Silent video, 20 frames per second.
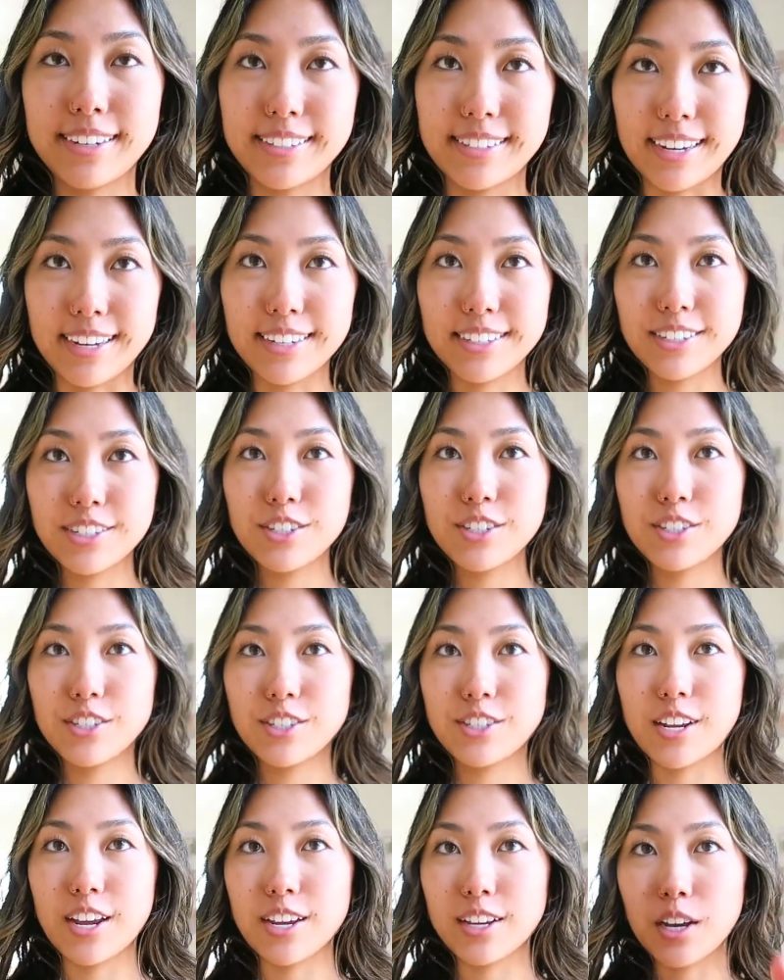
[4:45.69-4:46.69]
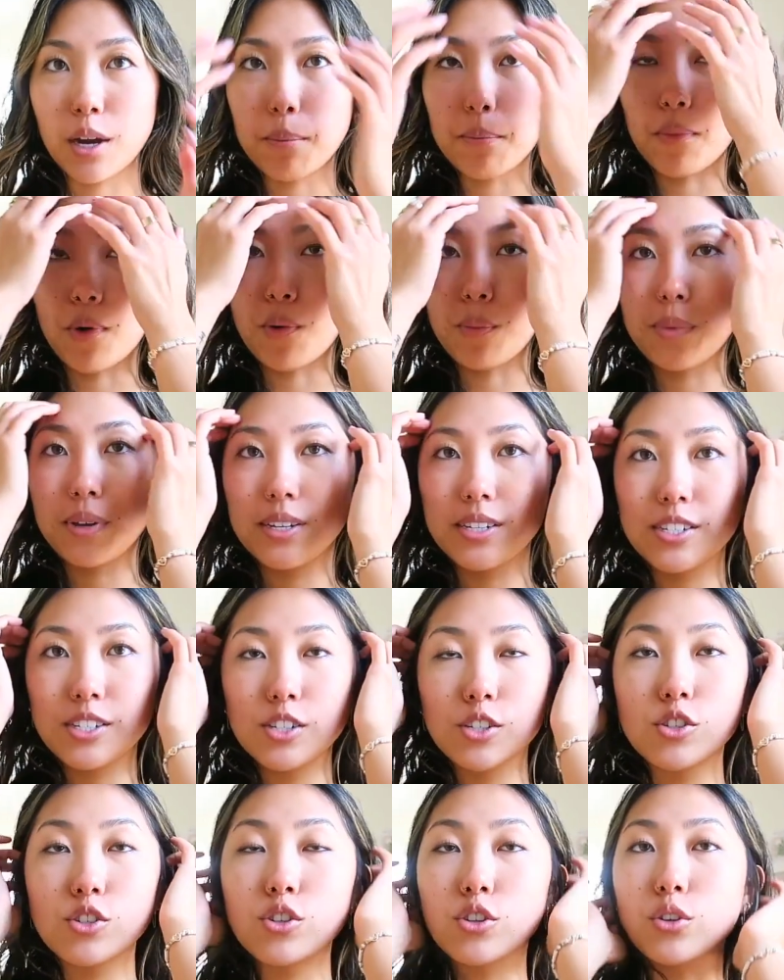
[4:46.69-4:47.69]
I decided to just take a
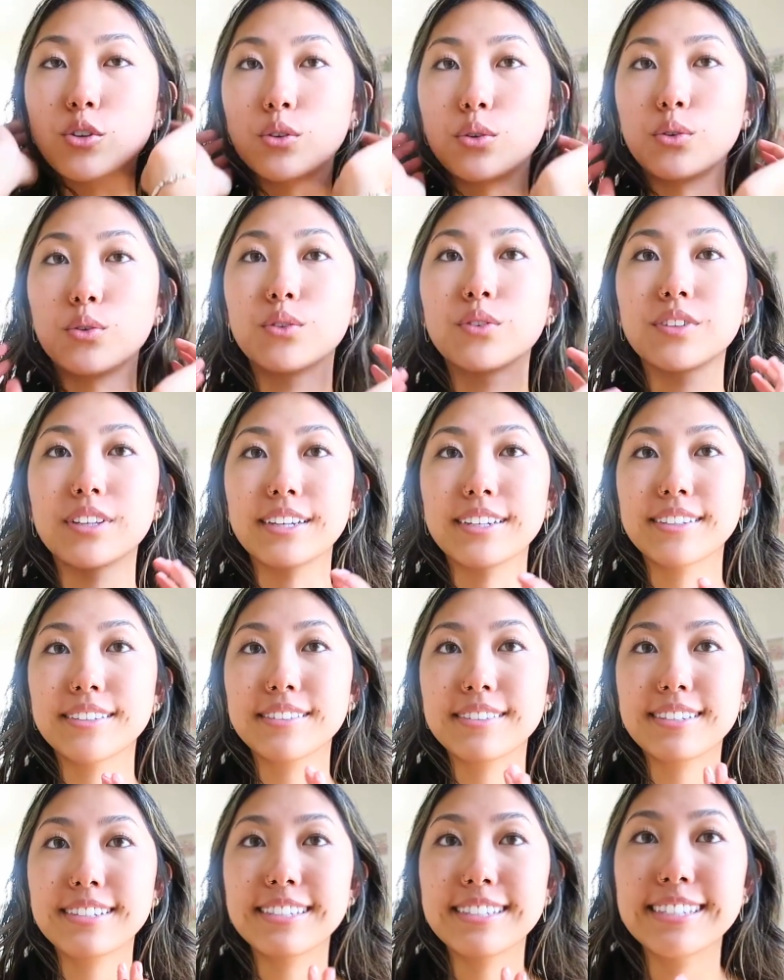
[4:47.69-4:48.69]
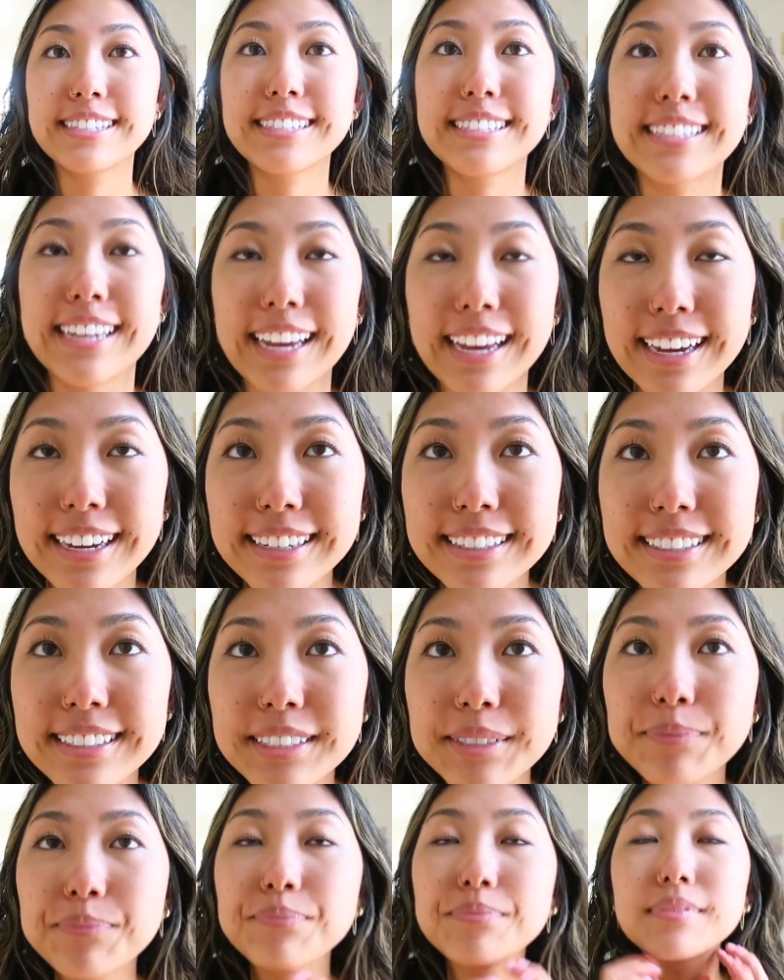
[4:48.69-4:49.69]
moment to like
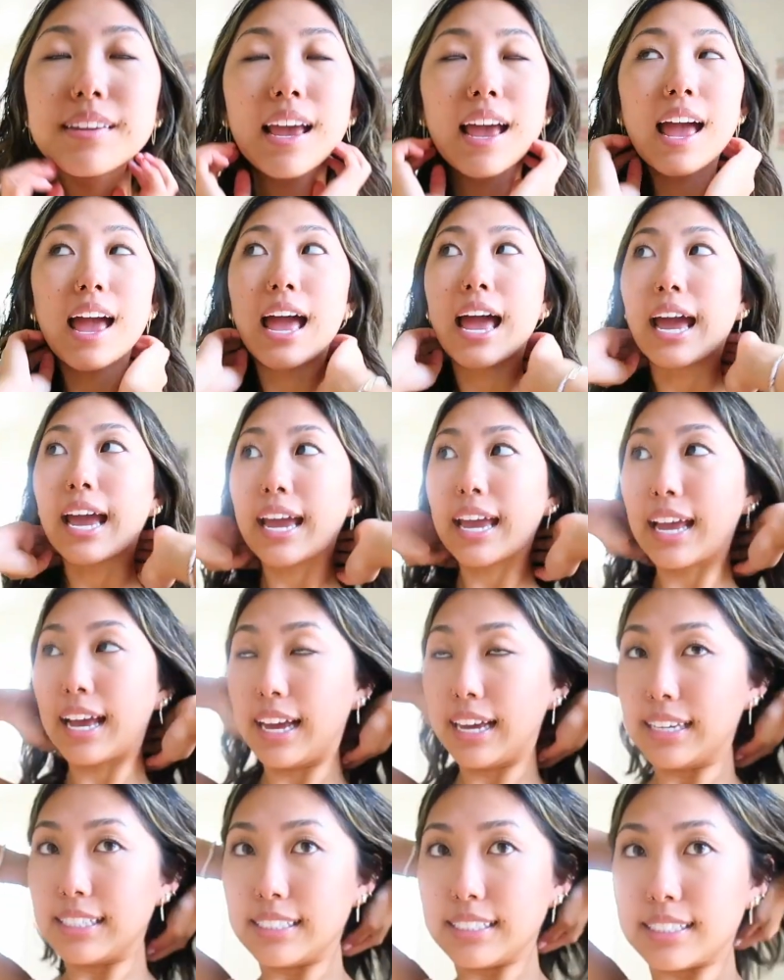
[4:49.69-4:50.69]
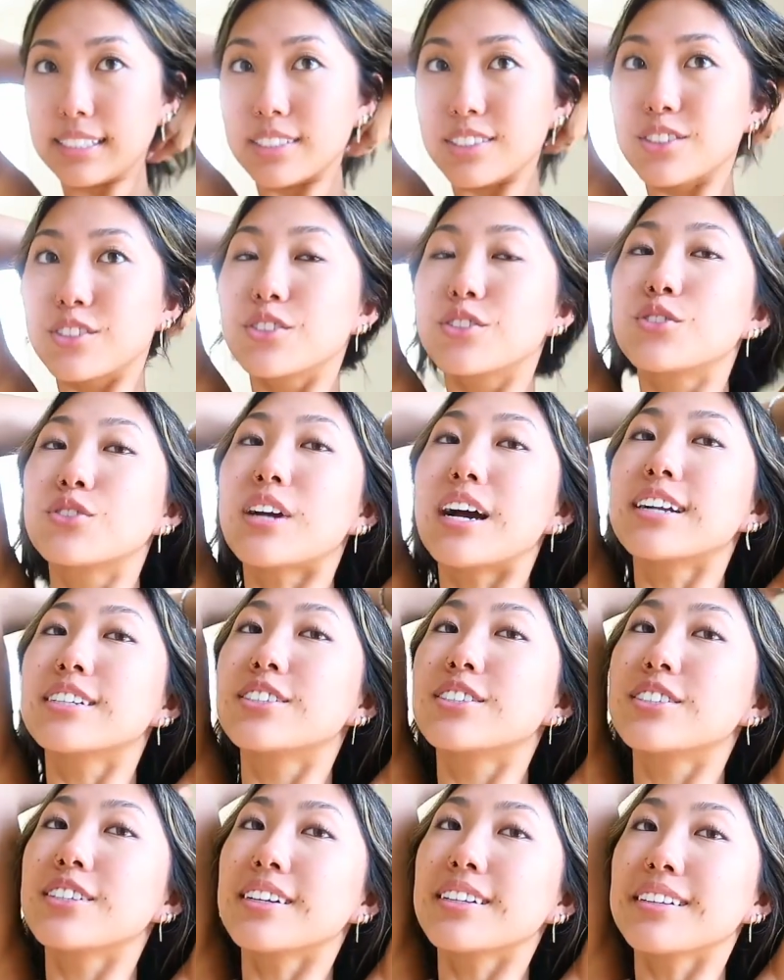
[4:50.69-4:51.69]
stand and
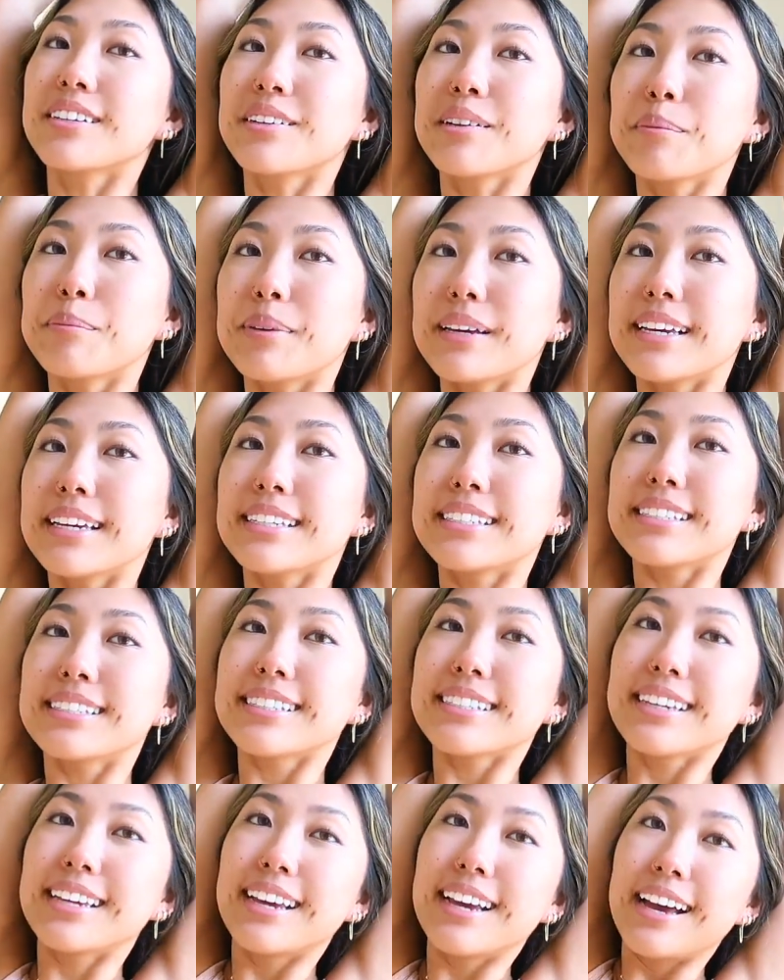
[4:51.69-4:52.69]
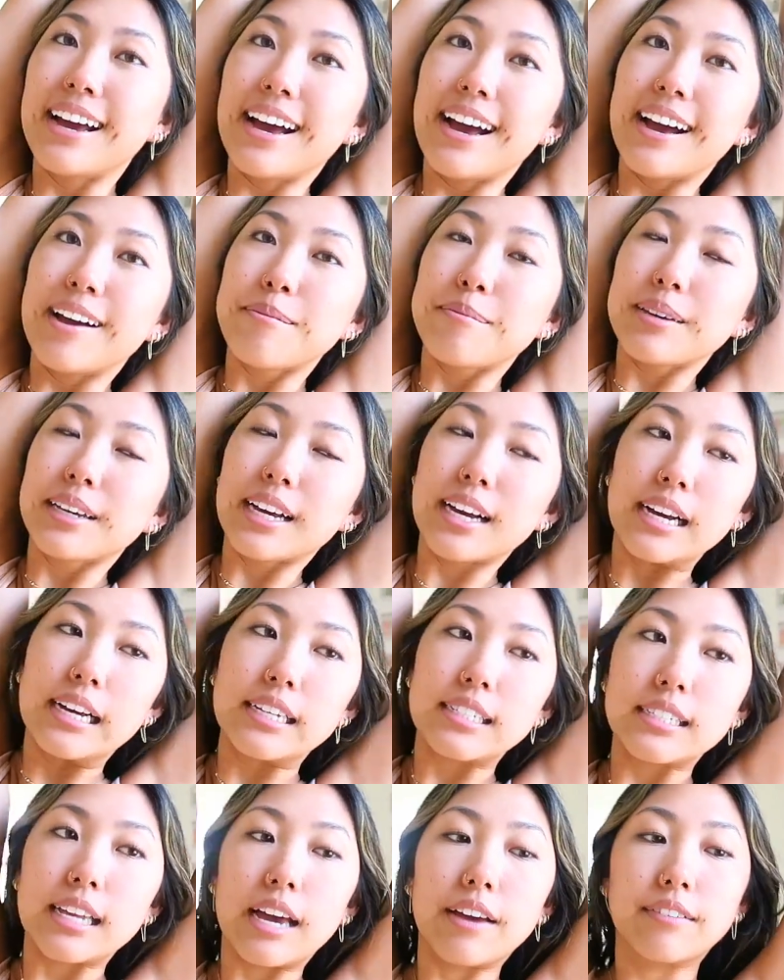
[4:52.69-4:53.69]
stretch a little bit
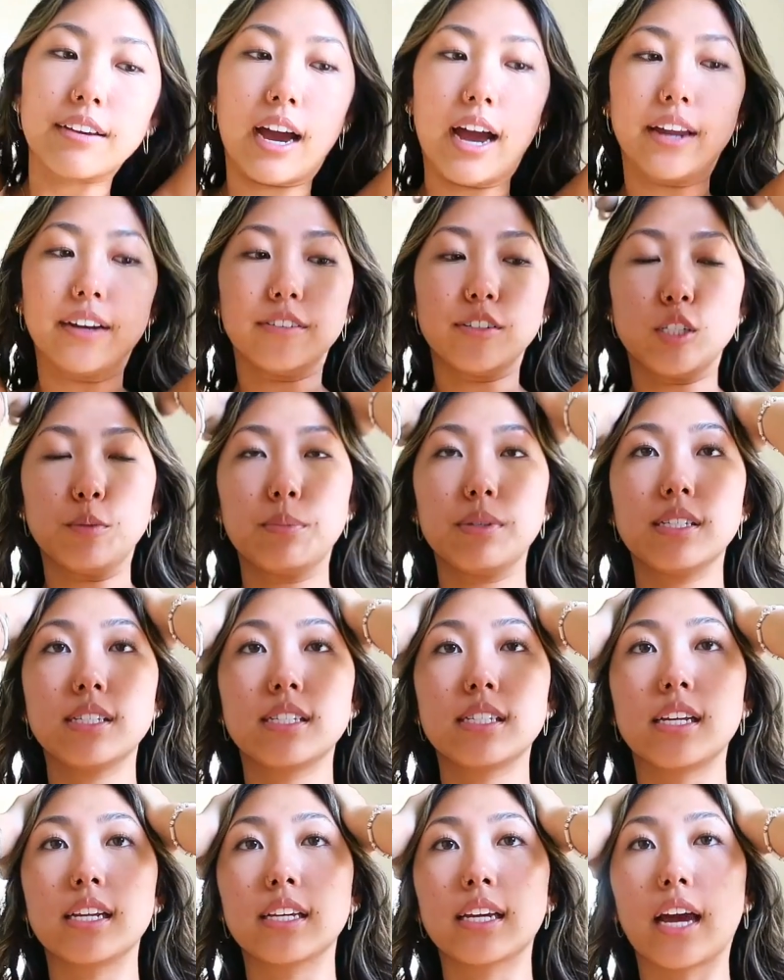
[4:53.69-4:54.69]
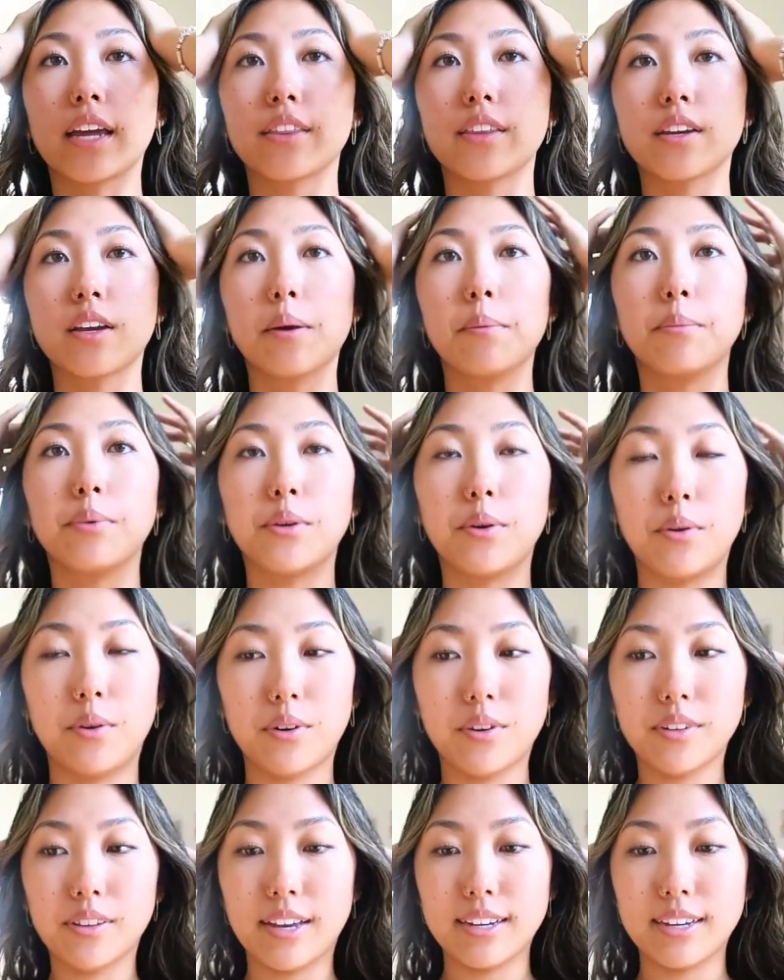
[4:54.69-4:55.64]
because I've kind of just been sitting at the computer.